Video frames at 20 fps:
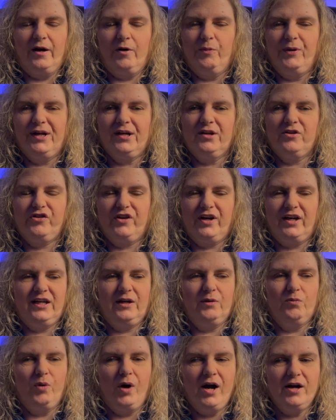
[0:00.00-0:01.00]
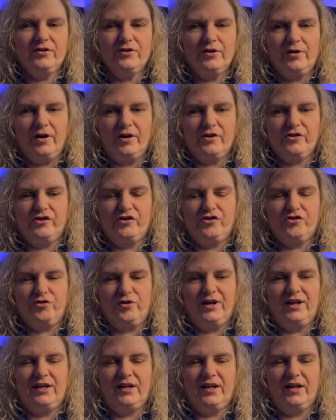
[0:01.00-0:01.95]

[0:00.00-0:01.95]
we could say he walked across the street,